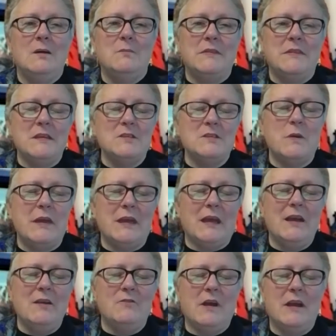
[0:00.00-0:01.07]
But this week,
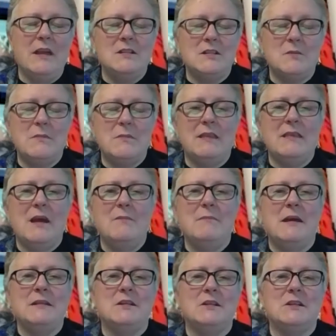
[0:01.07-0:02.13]
I invite you to make that
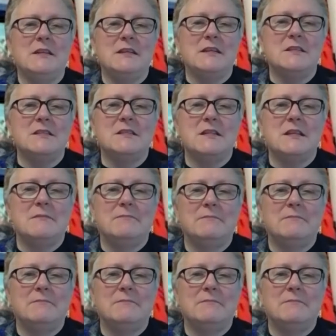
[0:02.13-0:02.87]
mental list